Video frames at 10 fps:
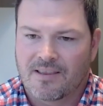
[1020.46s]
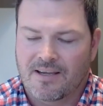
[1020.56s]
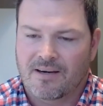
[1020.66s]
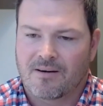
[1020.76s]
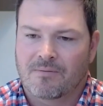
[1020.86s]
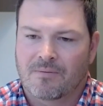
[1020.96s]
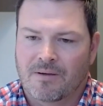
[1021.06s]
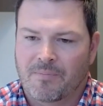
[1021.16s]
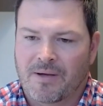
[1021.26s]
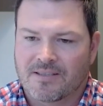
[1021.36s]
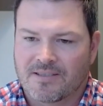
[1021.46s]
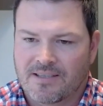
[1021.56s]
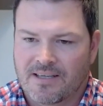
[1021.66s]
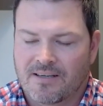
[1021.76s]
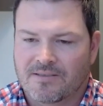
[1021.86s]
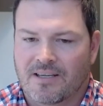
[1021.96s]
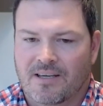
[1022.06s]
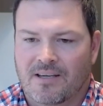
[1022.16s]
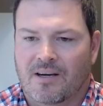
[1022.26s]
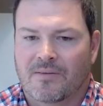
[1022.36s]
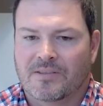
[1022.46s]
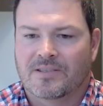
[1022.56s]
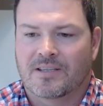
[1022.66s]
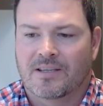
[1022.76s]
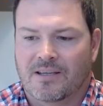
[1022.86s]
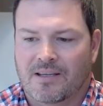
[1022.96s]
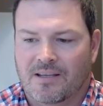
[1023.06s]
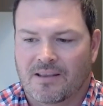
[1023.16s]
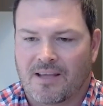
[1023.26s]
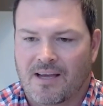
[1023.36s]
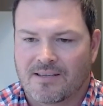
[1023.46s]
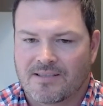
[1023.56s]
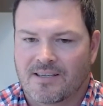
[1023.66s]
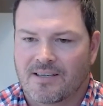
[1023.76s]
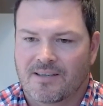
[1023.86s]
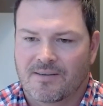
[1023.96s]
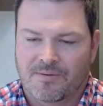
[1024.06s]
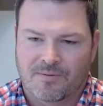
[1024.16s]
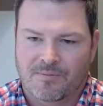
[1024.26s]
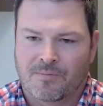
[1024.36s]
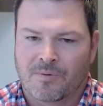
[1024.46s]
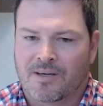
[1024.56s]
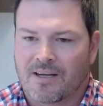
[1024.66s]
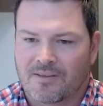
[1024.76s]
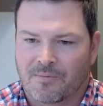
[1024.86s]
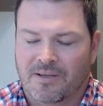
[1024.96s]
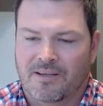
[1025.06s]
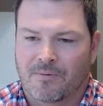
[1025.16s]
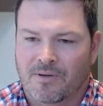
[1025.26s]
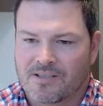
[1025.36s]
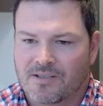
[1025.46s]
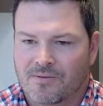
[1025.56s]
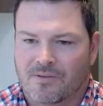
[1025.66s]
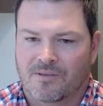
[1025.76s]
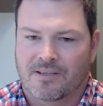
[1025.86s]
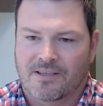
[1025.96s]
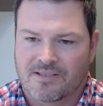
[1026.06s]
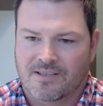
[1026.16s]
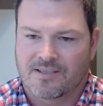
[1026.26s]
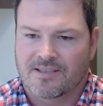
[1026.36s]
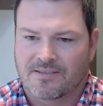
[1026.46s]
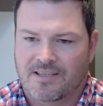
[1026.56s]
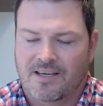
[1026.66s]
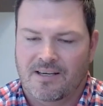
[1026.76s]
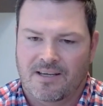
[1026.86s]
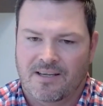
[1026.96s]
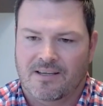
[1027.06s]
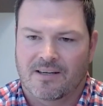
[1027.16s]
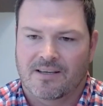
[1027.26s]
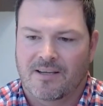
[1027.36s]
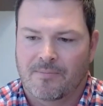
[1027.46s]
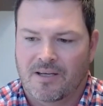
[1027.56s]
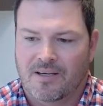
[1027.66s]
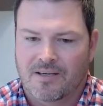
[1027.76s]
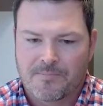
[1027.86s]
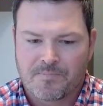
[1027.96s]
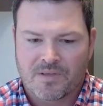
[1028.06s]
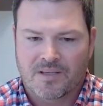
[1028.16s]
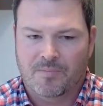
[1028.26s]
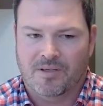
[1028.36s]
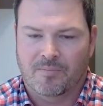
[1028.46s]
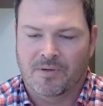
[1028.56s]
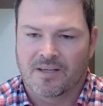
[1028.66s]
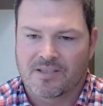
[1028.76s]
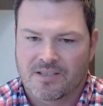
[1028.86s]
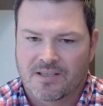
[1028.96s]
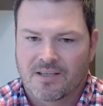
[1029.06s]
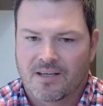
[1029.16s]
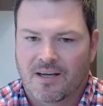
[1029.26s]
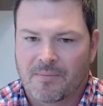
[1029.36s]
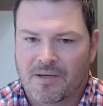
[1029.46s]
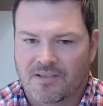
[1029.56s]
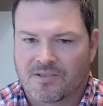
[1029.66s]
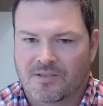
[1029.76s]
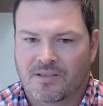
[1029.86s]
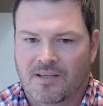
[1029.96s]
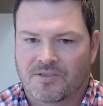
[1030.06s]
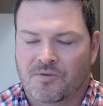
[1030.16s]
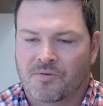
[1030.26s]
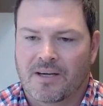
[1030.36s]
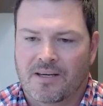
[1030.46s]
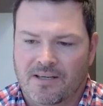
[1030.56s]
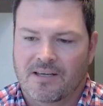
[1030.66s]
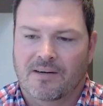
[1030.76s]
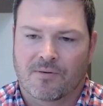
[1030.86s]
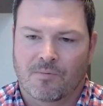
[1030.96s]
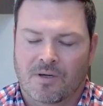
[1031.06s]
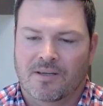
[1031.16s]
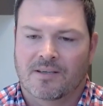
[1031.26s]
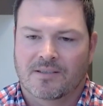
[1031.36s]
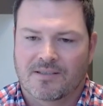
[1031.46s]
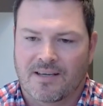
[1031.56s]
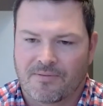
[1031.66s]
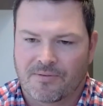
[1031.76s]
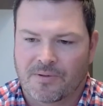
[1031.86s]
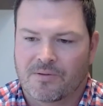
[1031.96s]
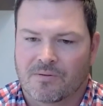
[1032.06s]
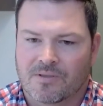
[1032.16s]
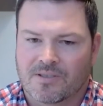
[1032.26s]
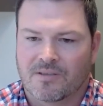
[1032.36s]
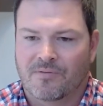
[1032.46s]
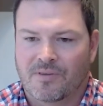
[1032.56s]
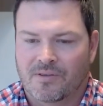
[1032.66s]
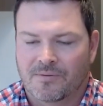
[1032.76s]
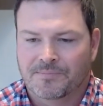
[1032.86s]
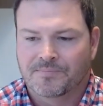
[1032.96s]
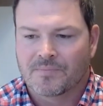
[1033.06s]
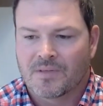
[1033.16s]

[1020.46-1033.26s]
there in passing downs. And obviously, like that didn't work out the way they wanted to early against Youngstown State. Hancock came in, he played a bunch. I mean, it's, it's great in cover one to have three corners on the field,